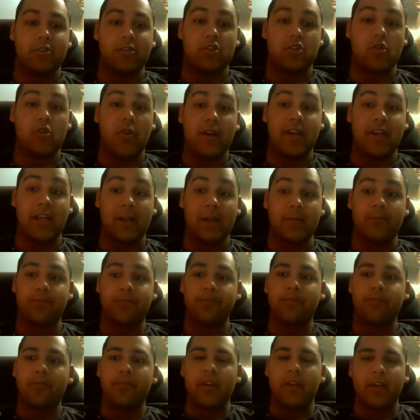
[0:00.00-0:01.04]
joining
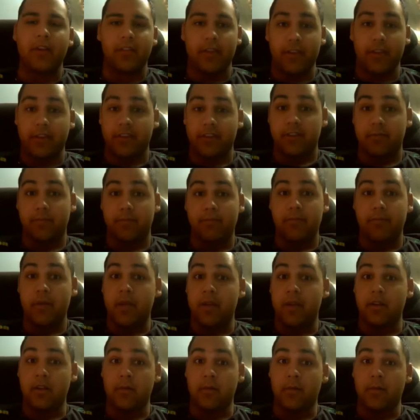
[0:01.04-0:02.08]
this big
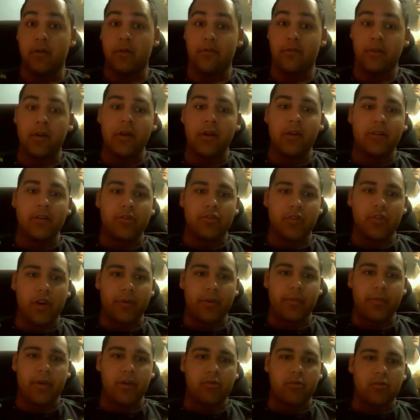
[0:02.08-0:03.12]
club of
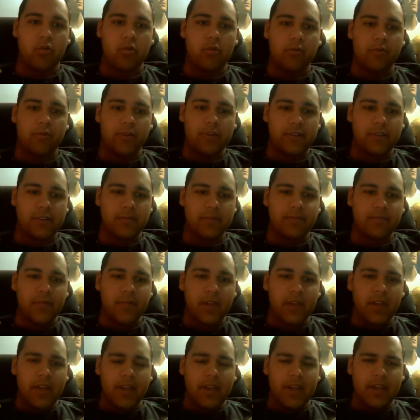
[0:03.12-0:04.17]
Tranmere Rovers,
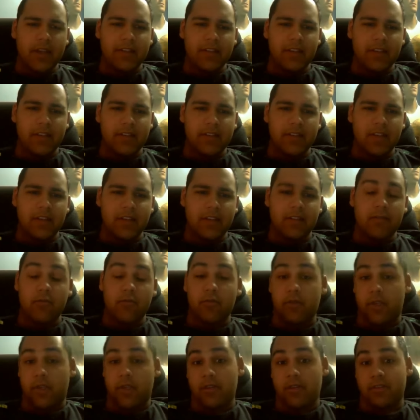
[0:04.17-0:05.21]
he says that
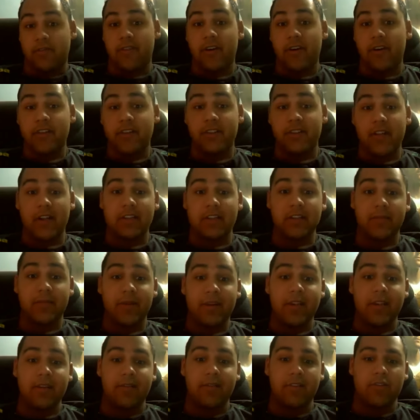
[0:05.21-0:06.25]
he was very sad to
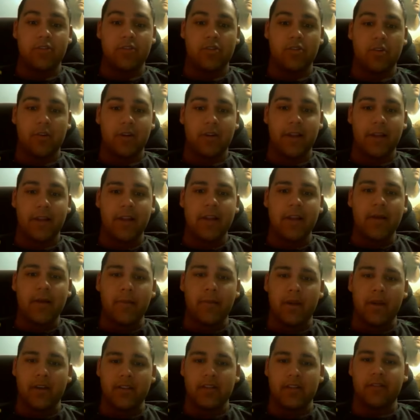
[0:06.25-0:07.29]
believe in Charlie
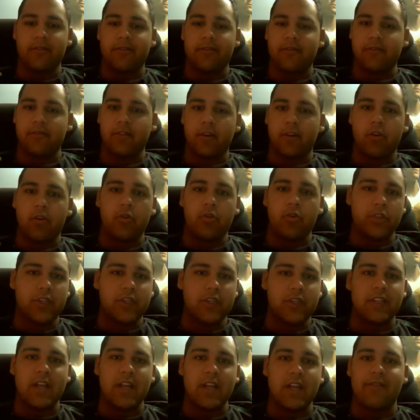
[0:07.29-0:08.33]
because the coaching
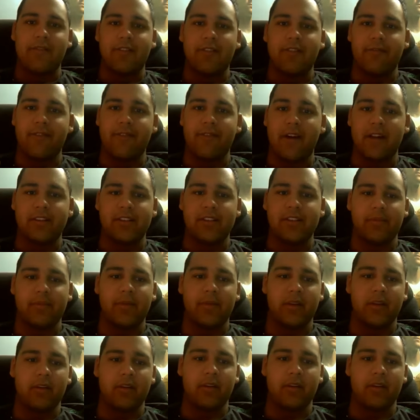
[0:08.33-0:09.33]
staff, the fans have been